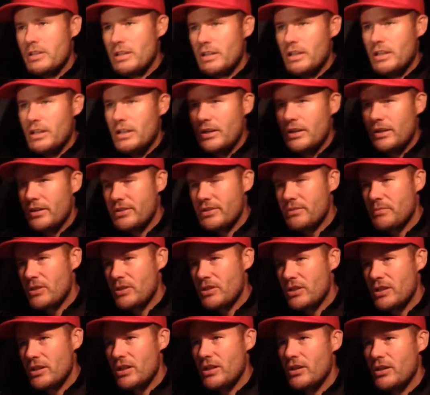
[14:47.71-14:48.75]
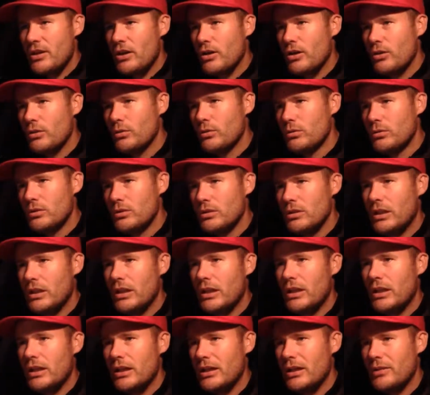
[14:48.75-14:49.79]
near the hole,
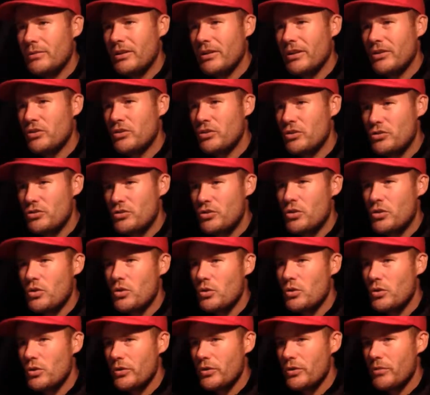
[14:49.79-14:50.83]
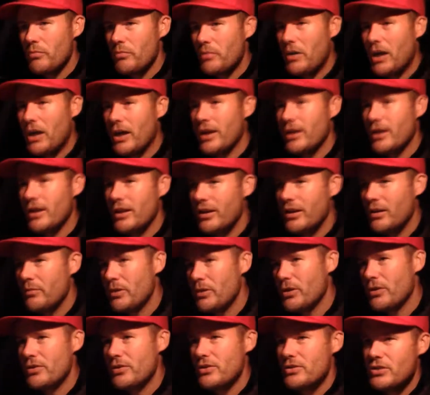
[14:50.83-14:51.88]
and it just caught the putt a little
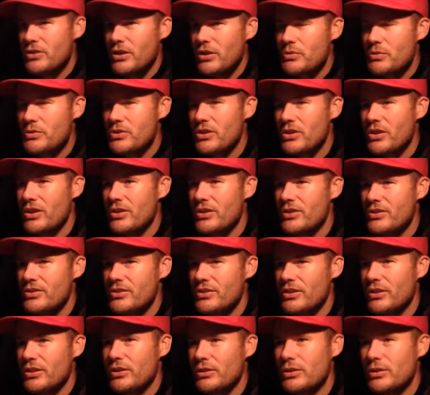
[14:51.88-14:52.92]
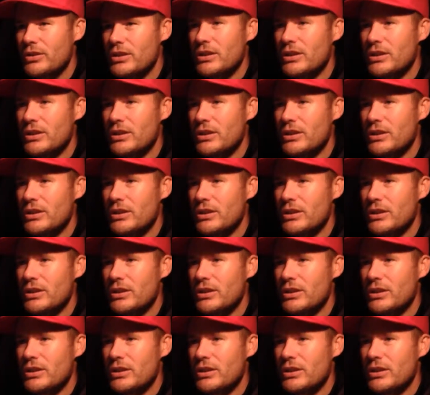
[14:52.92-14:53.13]
bit on the toe side, so